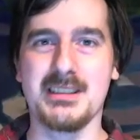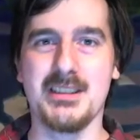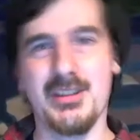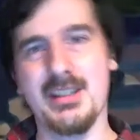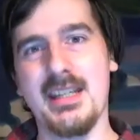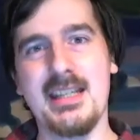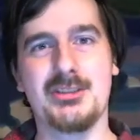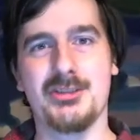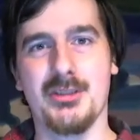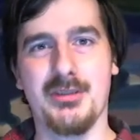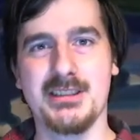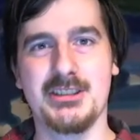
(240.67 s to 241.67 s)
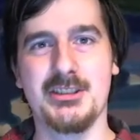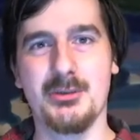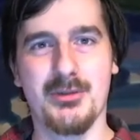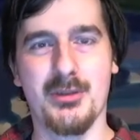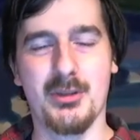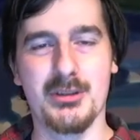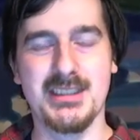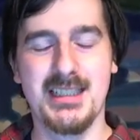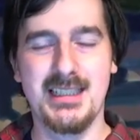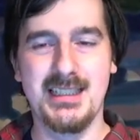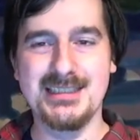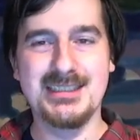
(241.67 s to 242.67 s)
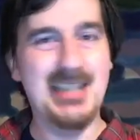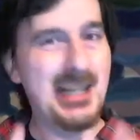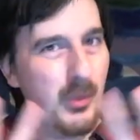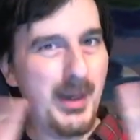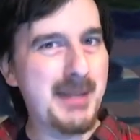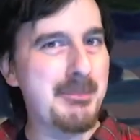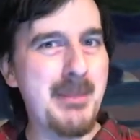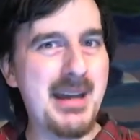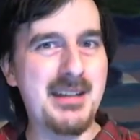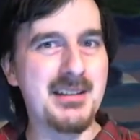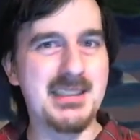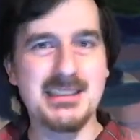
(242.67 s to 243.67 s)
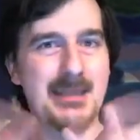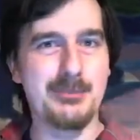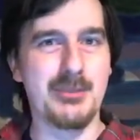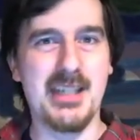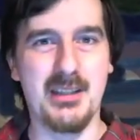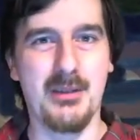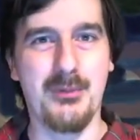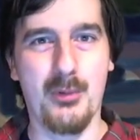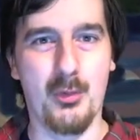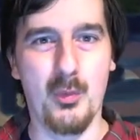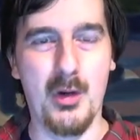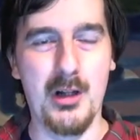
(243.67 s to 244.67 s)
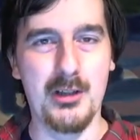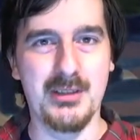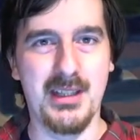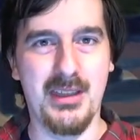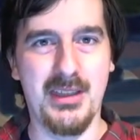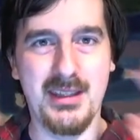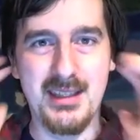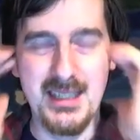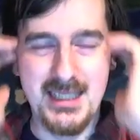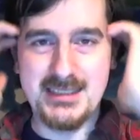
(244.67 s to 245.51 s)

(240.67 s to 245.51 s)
of the nature of his universe. It's not quite meta. He's not breaking the fourth wall or anything.